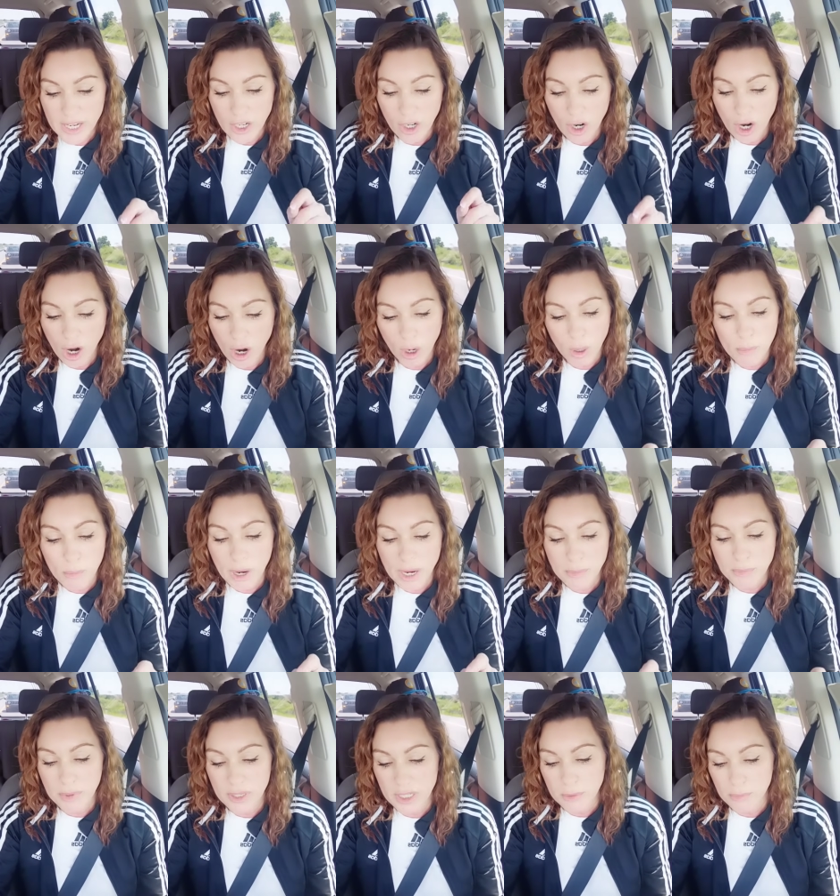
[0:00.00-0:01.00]
Give me your
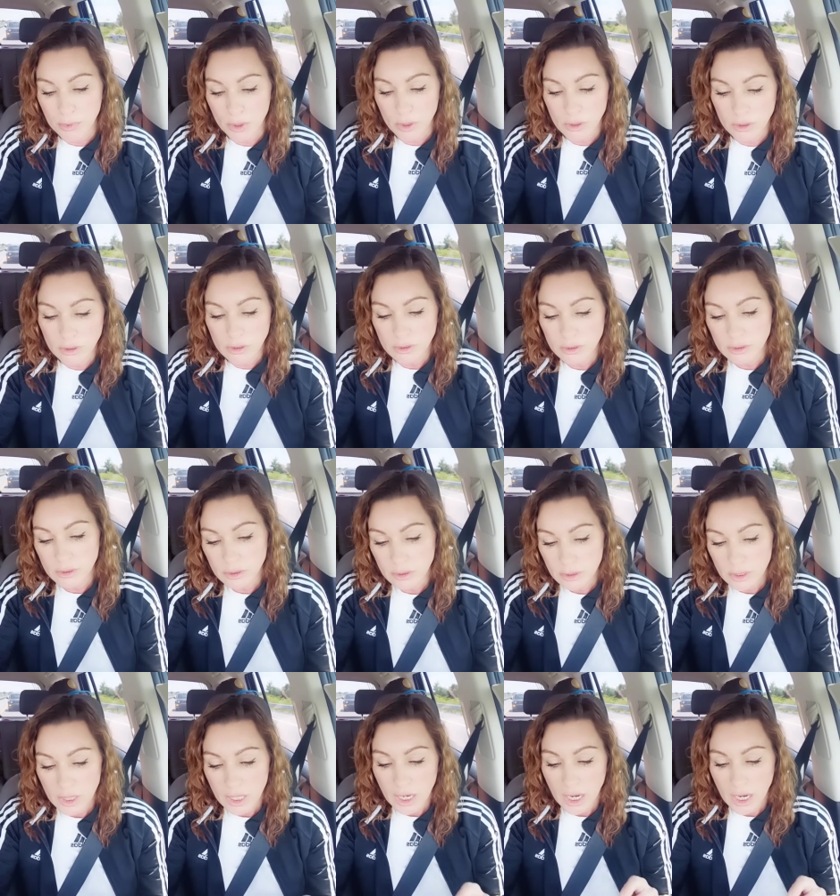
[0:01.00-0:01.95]
heart, my people.